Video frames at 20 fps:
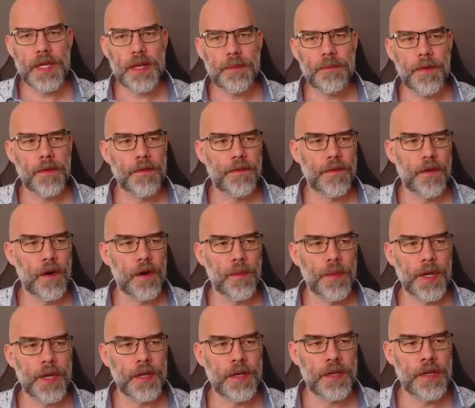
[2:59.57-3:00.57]
we did before,
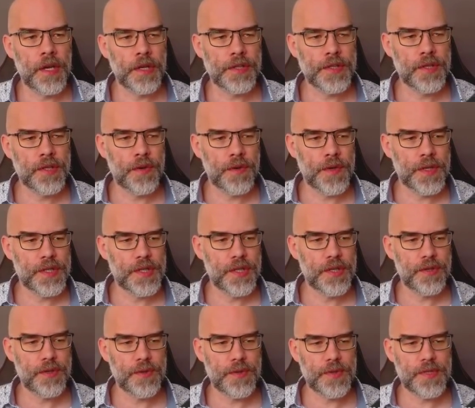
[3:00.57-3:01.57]
we're not going
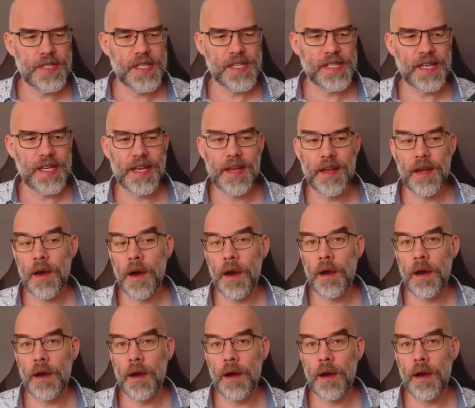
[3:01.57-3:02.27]
to use this link